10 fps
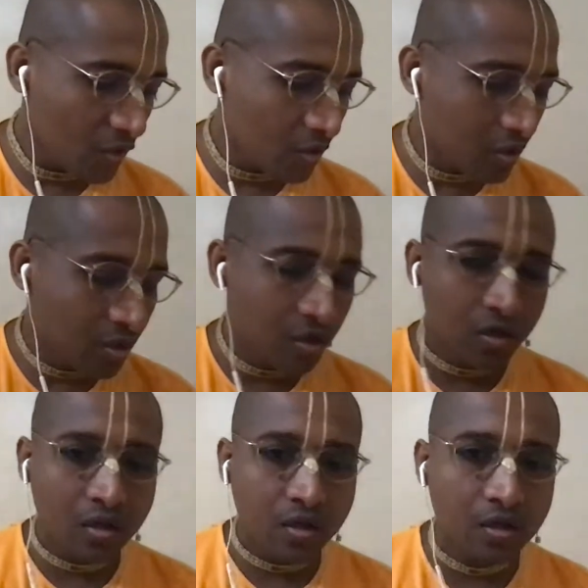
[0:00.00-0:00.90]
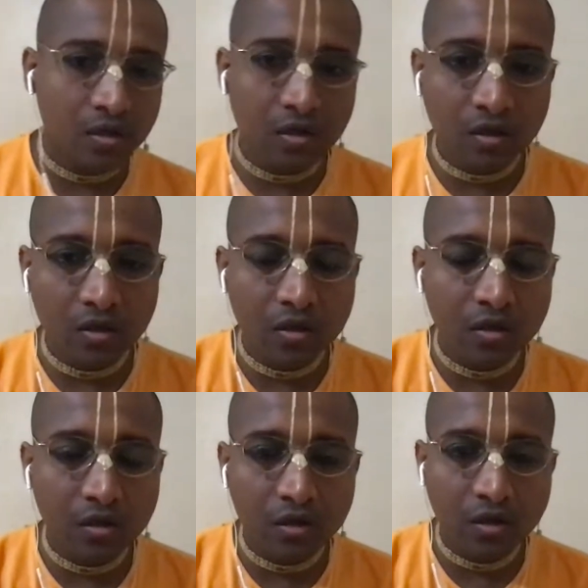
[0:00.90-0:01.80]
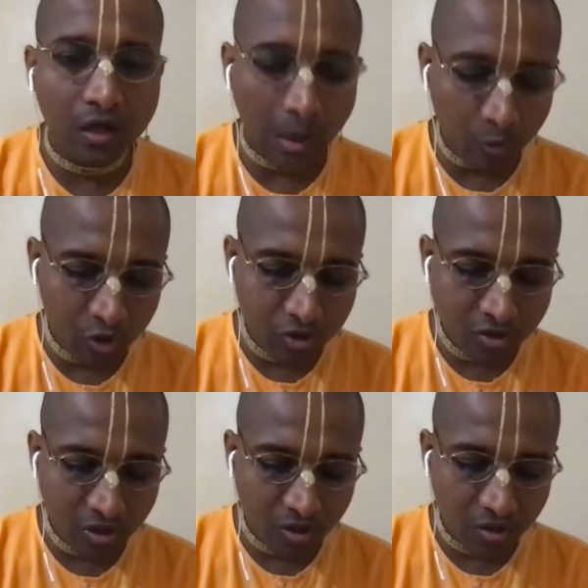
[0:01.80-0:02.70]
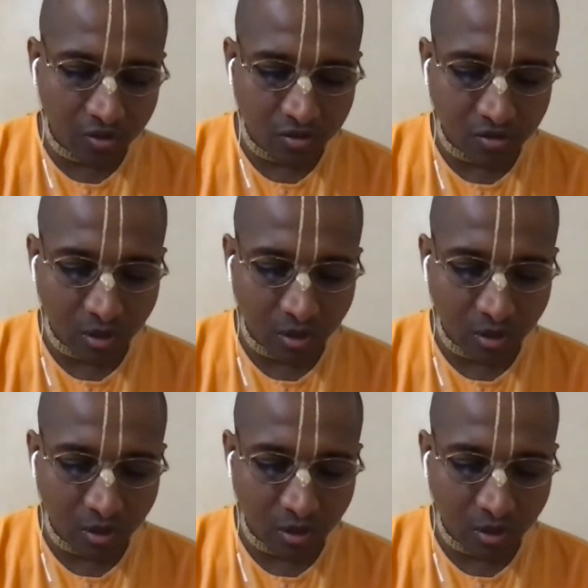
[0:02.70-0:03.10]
in Ramanujacharya's